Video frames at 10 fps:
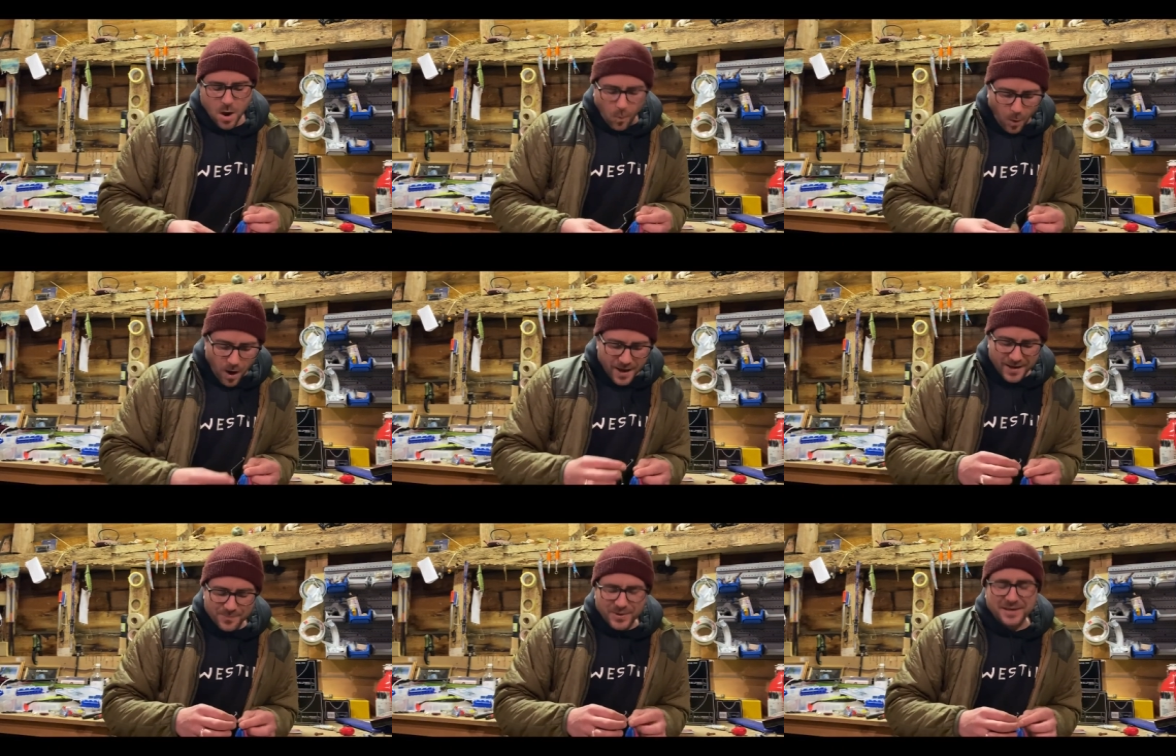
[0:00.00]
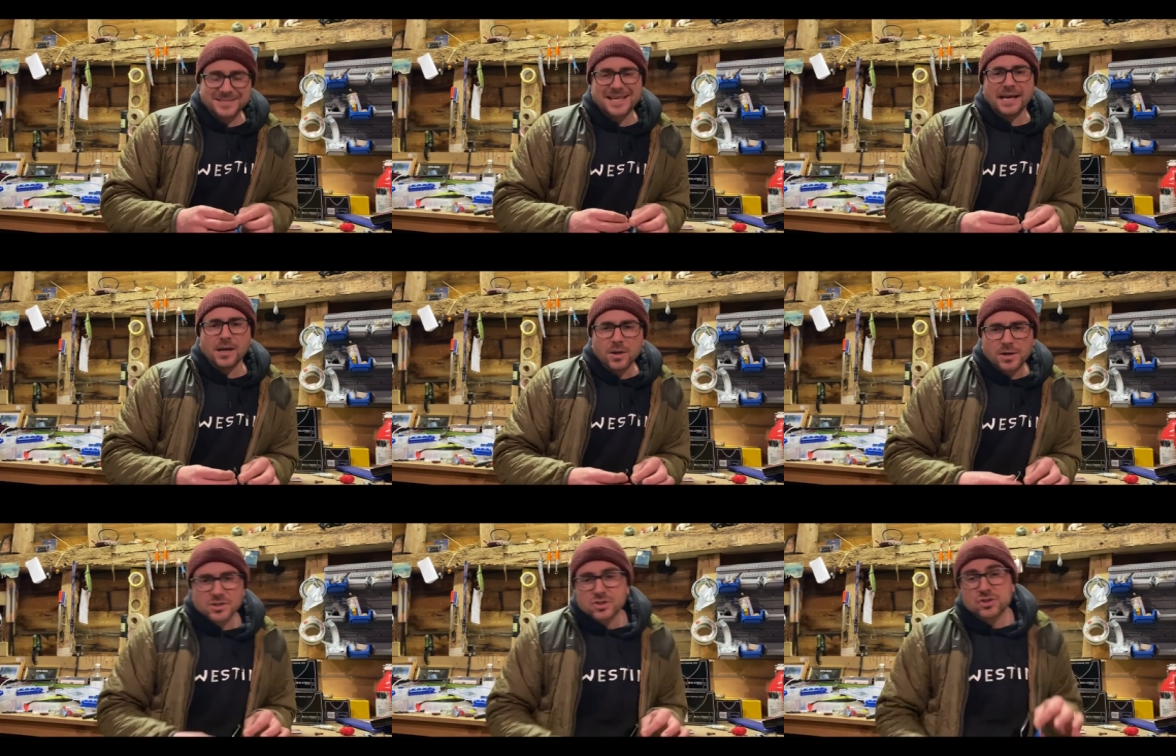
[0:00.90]
Why? Because they look
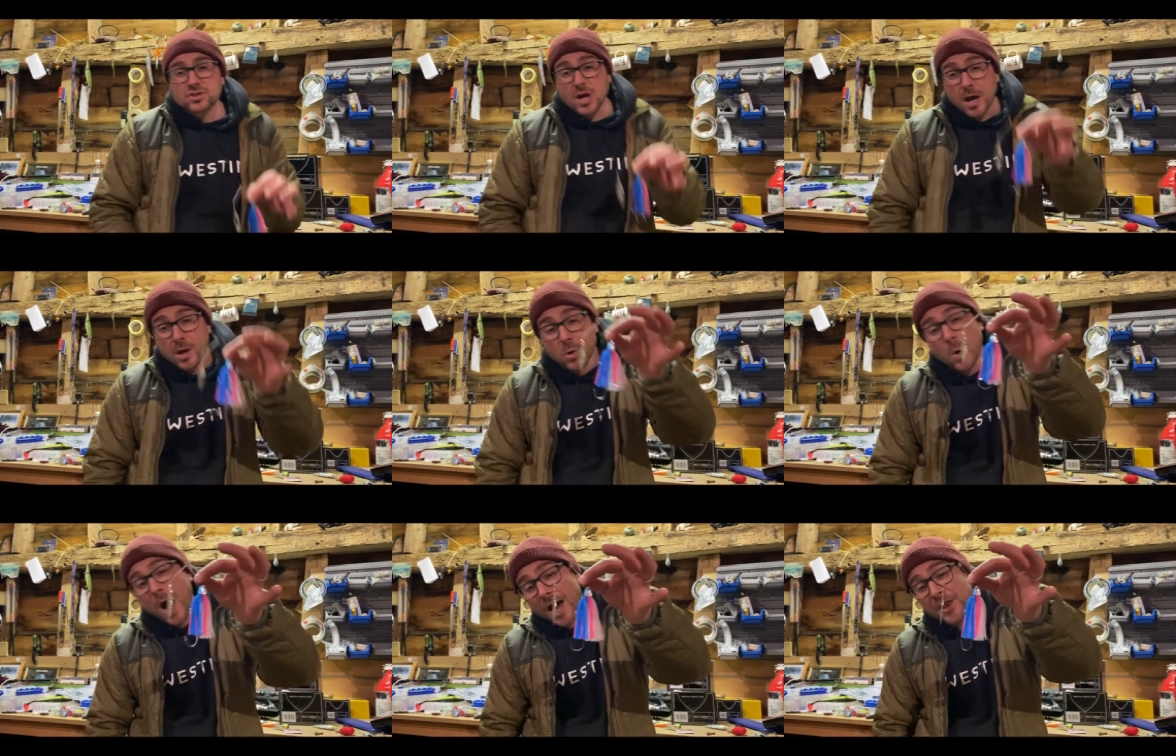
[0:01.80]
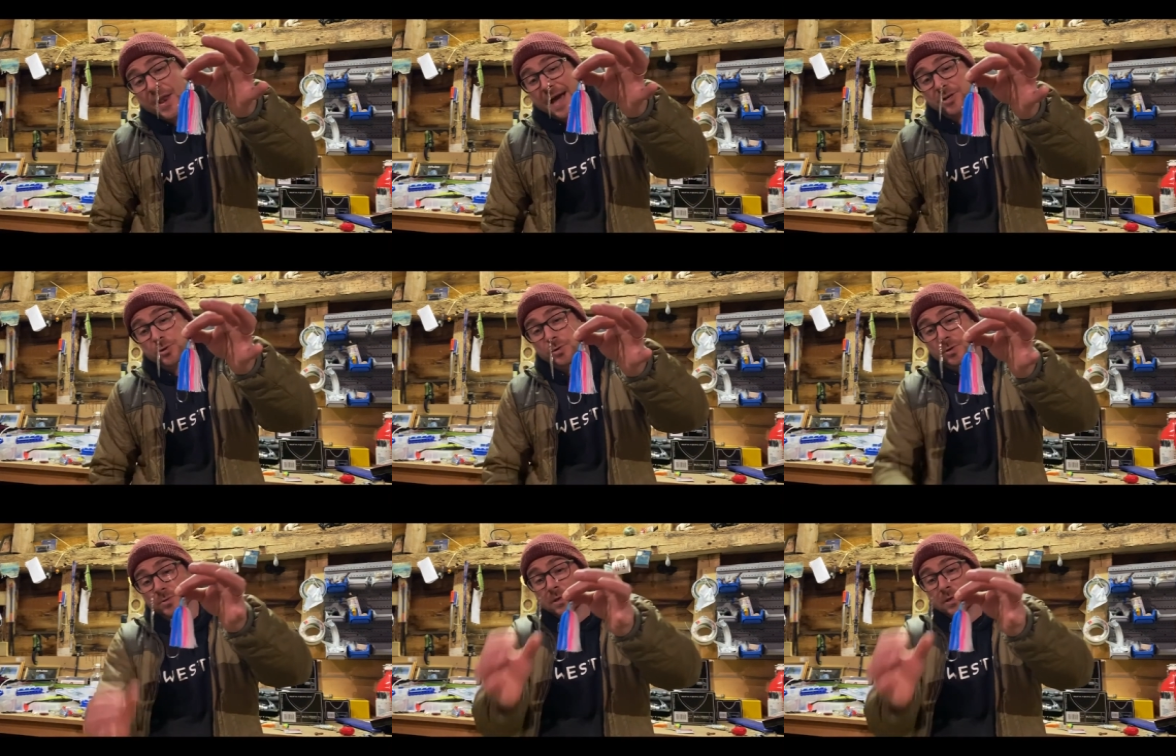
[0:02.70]
so unnatural.